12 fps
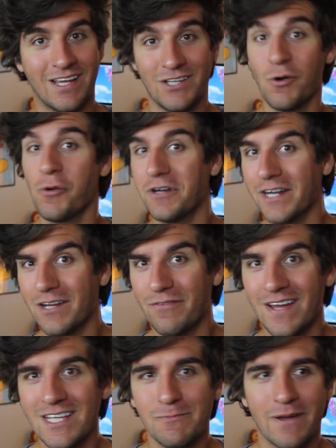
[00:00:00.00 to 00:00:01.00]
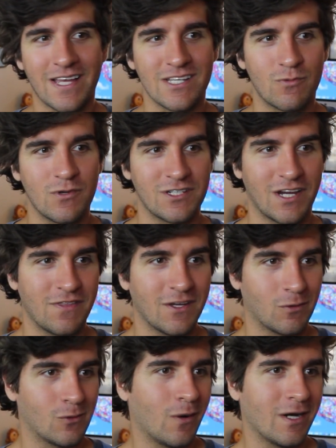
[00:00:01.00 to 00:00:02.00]
in order to get a FastPass, which I
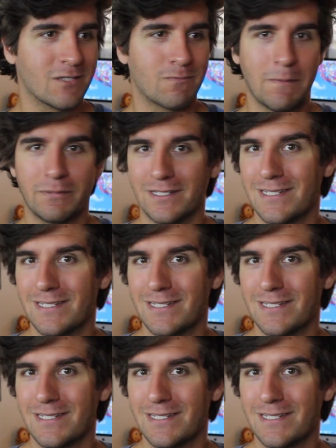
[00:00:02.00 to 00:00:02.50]
think requires people